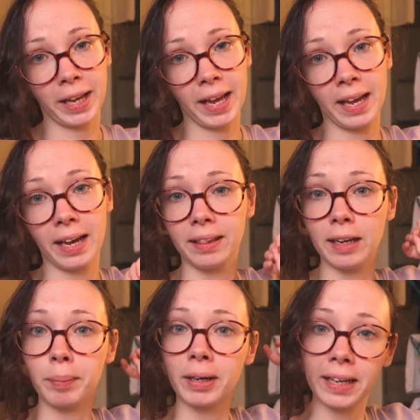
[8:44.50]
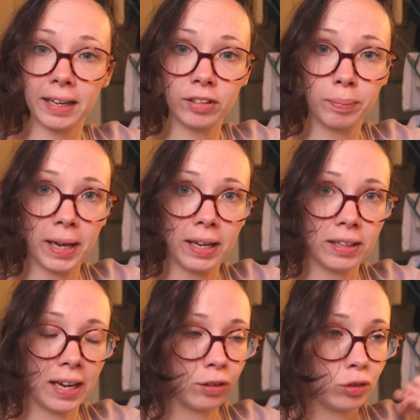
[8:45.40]
my hair, and then I'm gonna get into
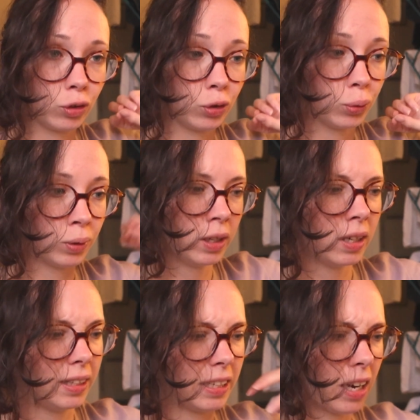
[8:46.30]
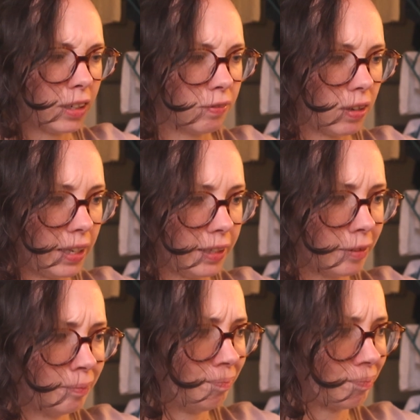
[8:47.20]
bed and do the kind of
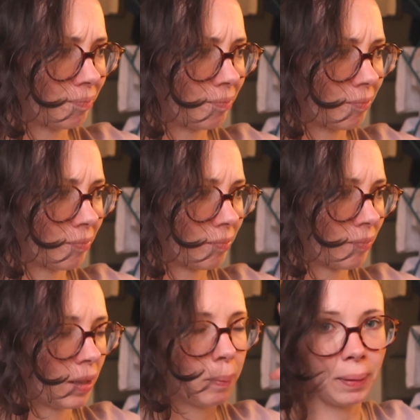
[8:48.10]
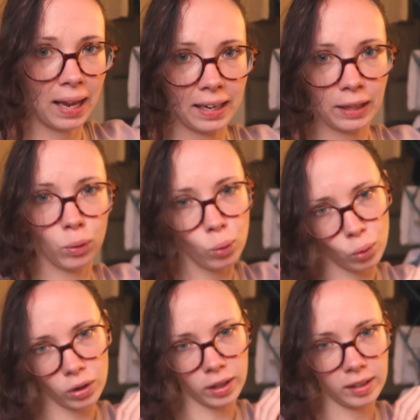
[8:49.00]
like planning,
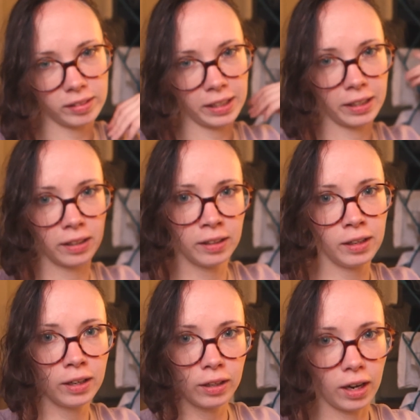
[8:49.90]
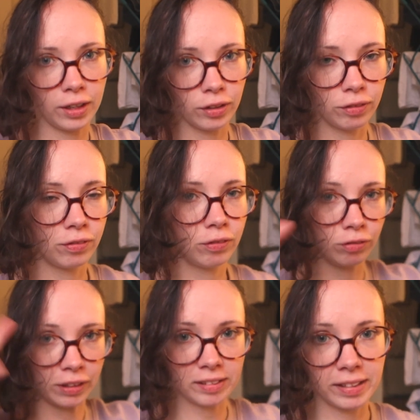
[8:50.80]
organizing kind of
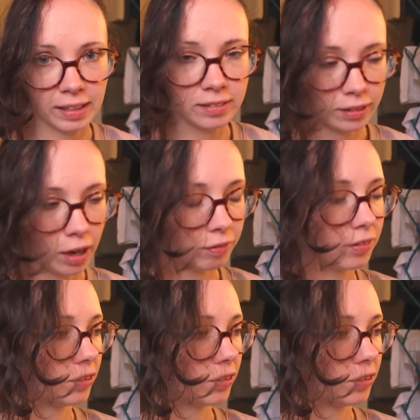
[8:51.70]
reset stuff.